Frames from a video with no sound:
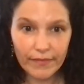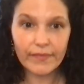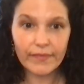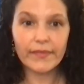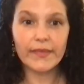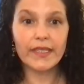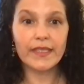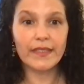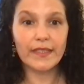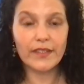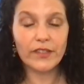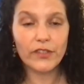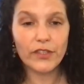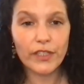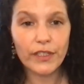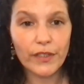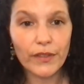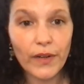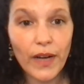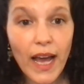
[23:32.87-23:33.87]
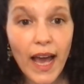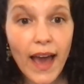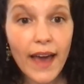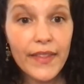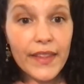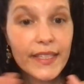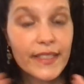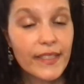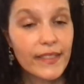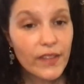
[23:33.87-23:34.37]
This is true. And
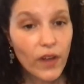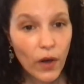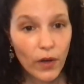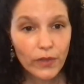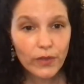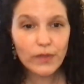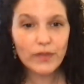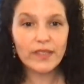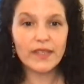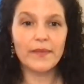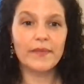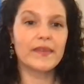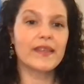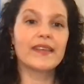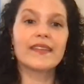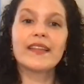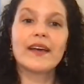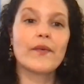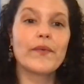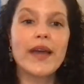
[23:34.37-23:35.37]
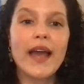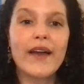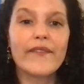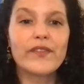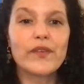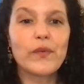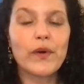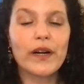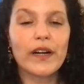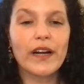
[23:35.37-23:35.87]
this is also something that we have
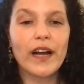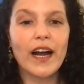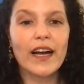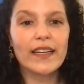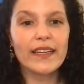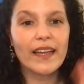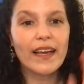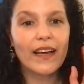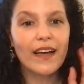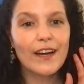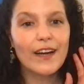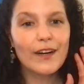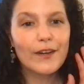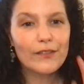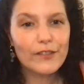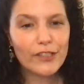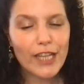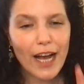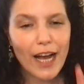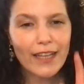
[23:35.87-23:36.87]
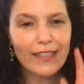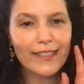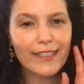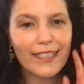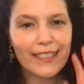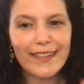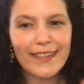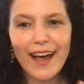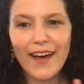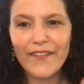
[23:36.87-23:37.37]
to work on
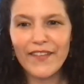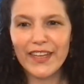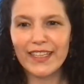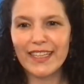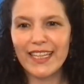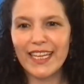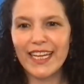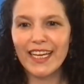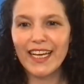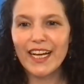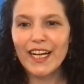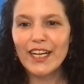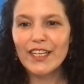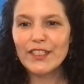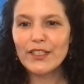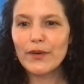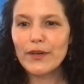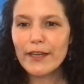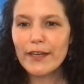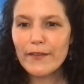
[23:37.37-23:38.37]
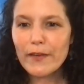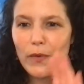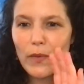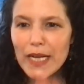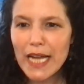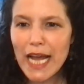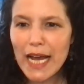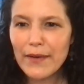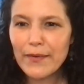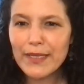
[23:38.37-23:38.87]
just lovingly. So, even
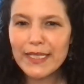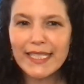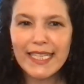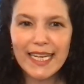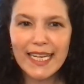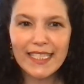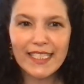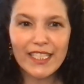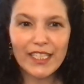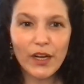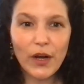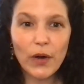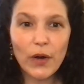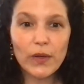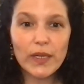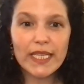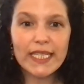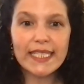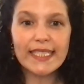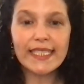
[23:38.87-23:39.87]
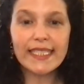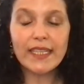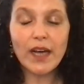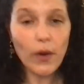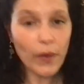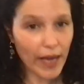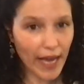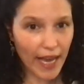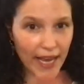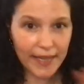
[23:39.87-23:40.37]
what I would say to Cody is
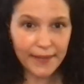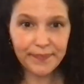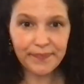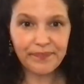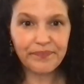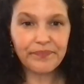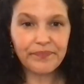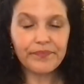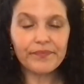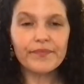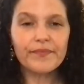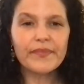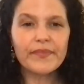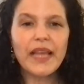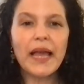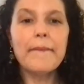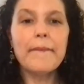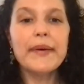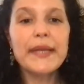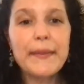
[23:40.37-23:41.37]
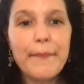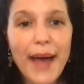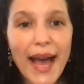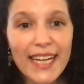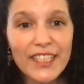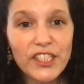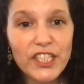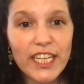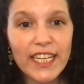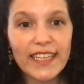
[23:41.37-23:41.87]
okay, but
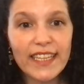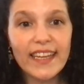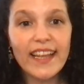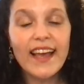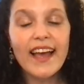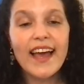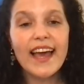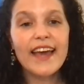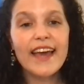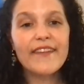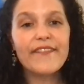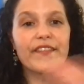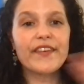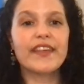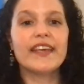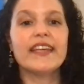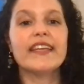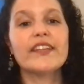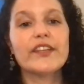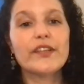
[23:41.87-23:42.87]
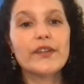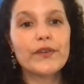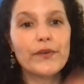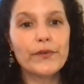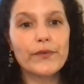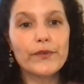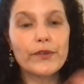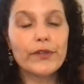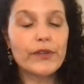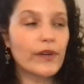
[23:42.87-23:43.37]
imagine if
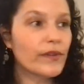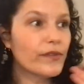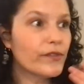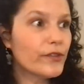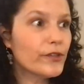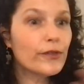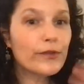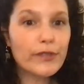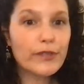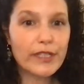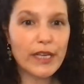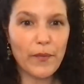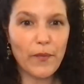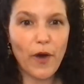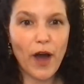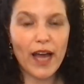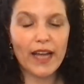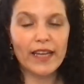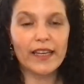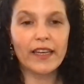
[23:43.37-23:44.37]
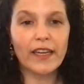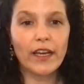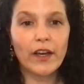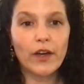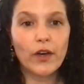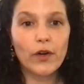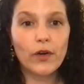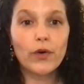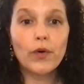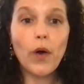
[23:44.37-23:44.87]
you knew someone
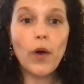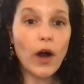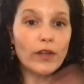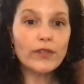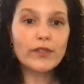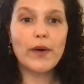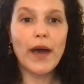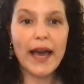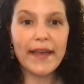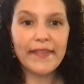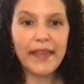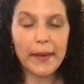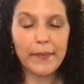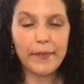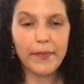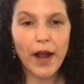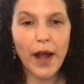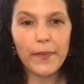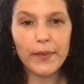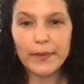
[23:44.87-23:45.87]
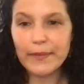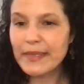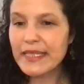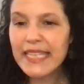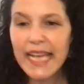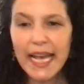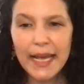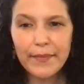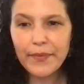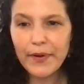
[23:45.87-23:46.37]
who also had that problem,
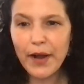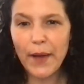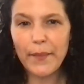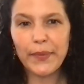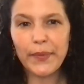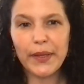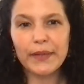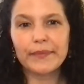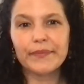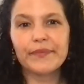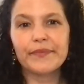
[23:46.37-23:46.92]
same problem.